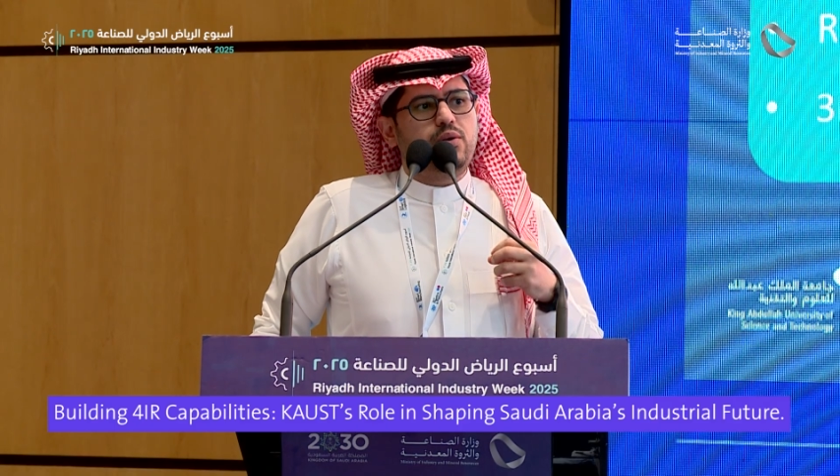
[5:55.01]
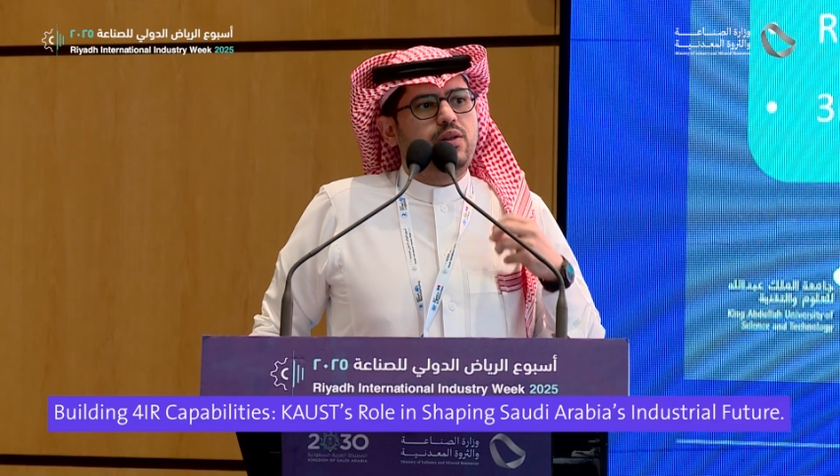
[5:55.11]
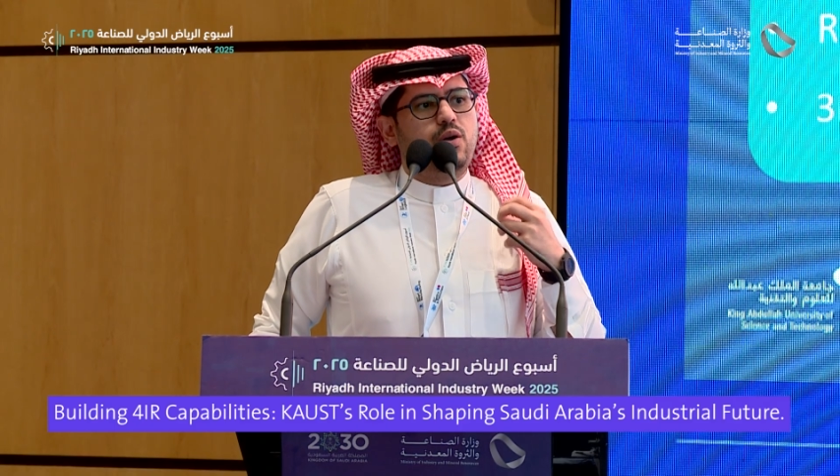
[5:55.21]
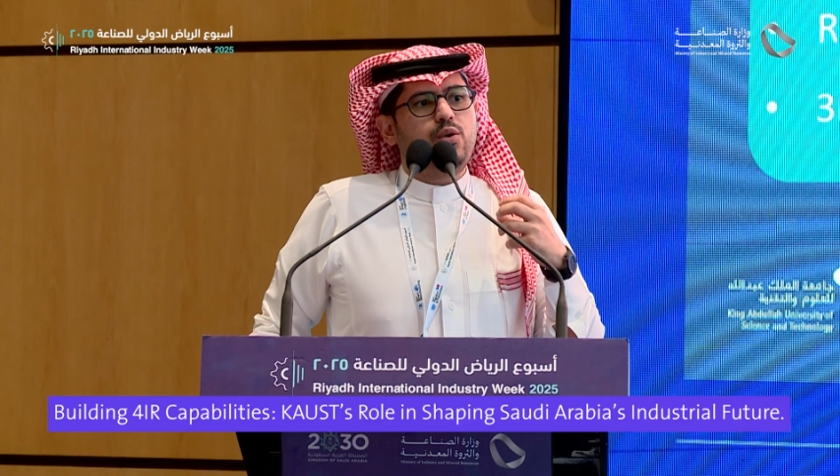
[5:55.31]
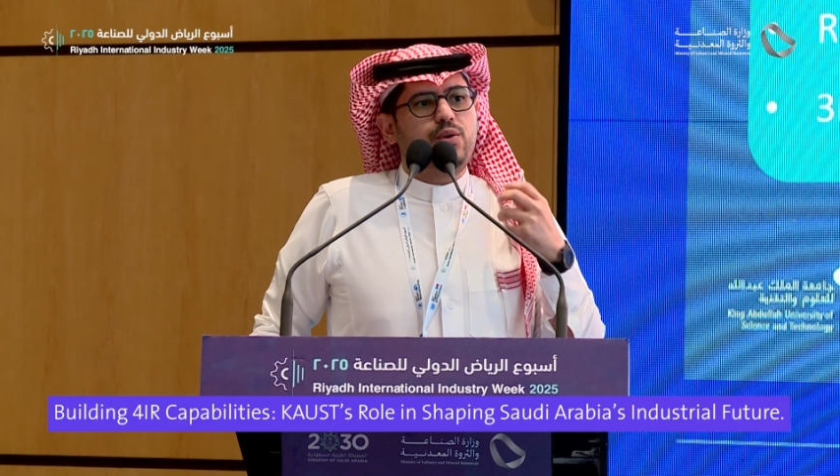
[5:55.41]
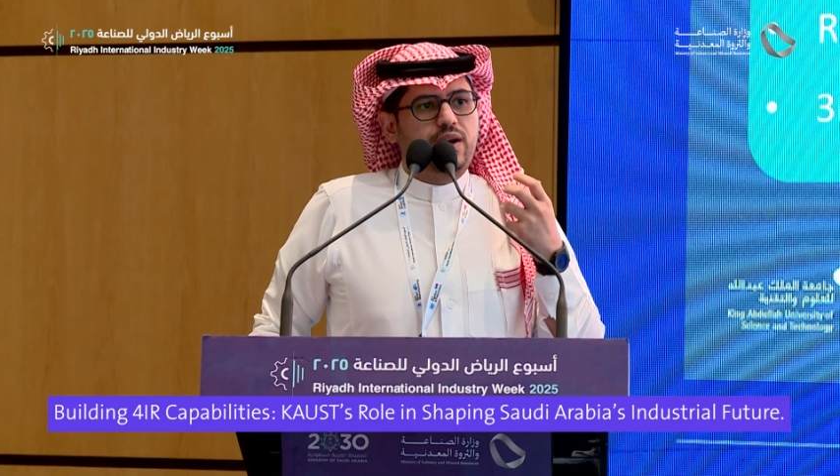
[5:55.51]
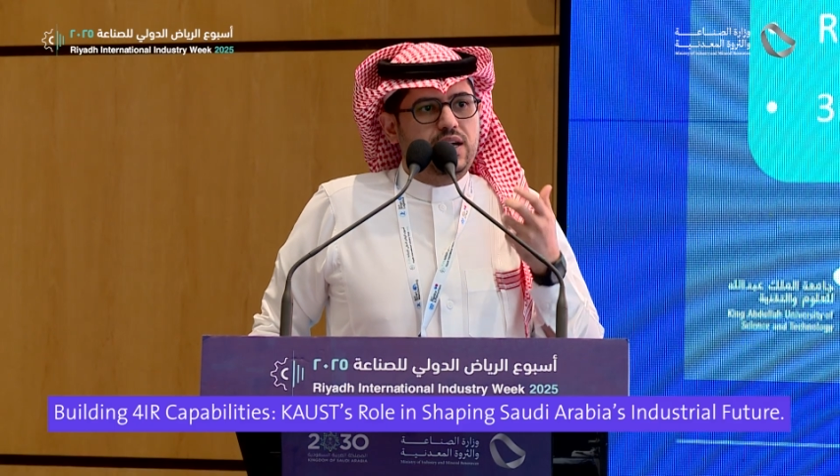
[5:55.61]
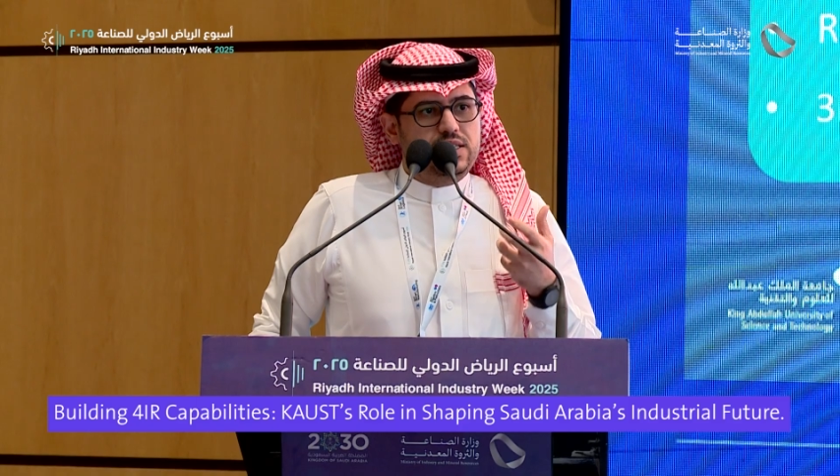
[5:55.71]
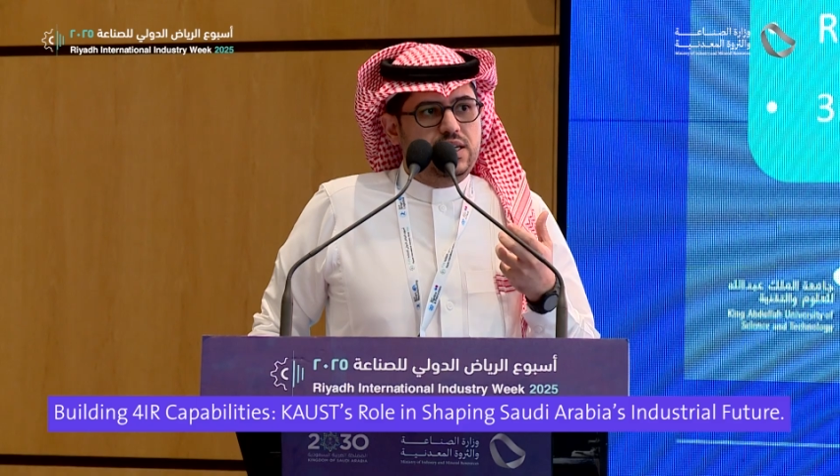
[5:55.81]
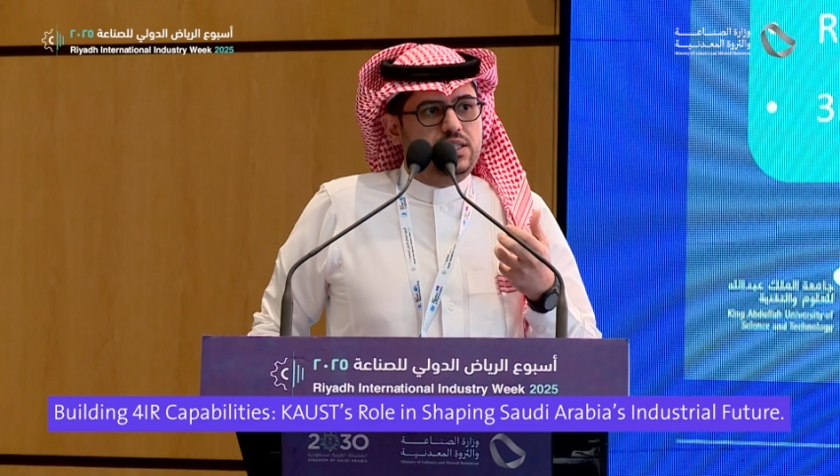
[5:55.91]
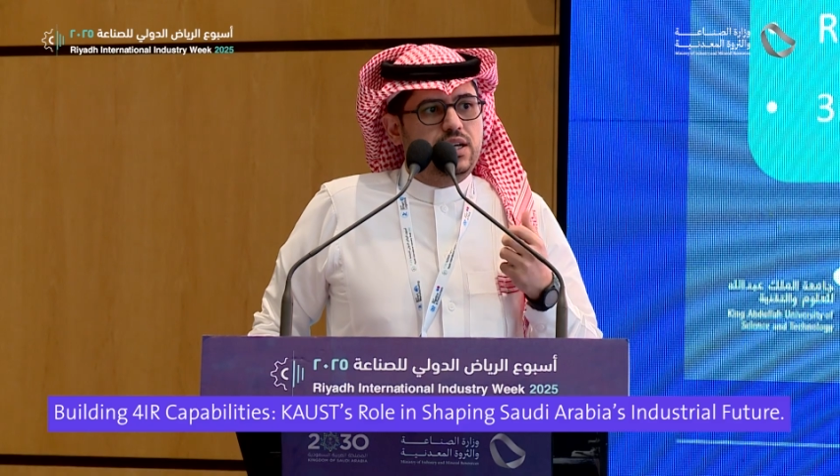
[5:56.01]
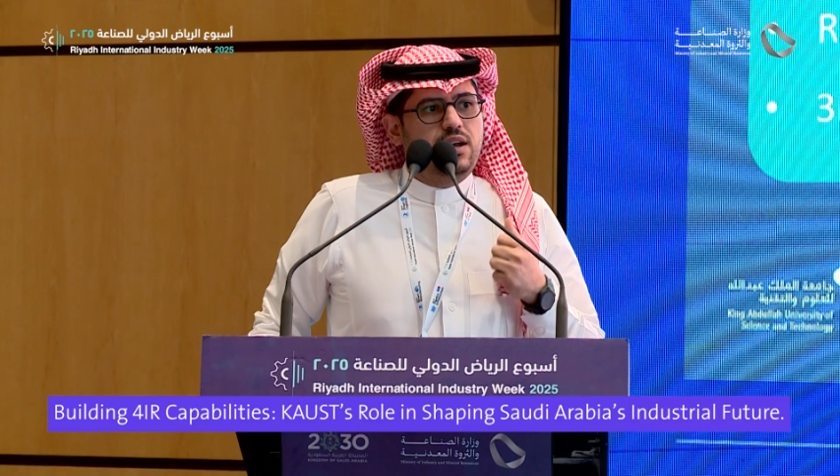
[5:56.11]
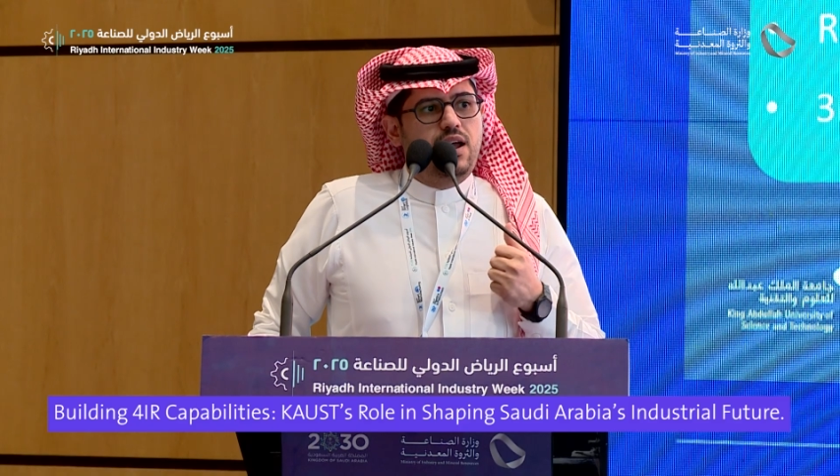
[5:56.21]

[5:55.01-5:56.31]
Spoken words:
the organization,